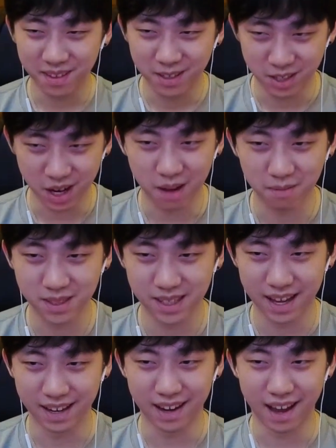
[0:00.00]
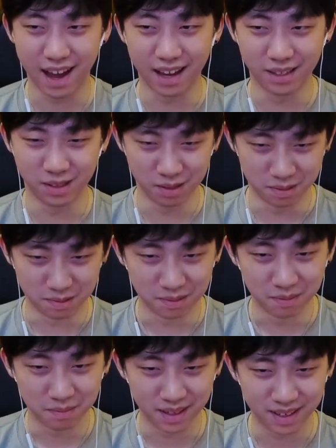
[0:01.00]
jobs that I do
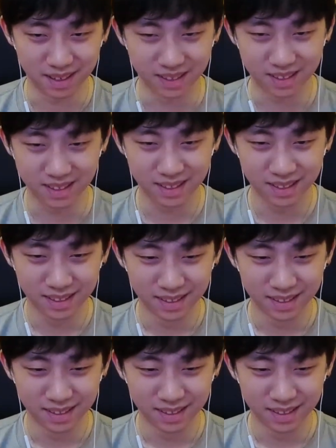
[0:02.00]
because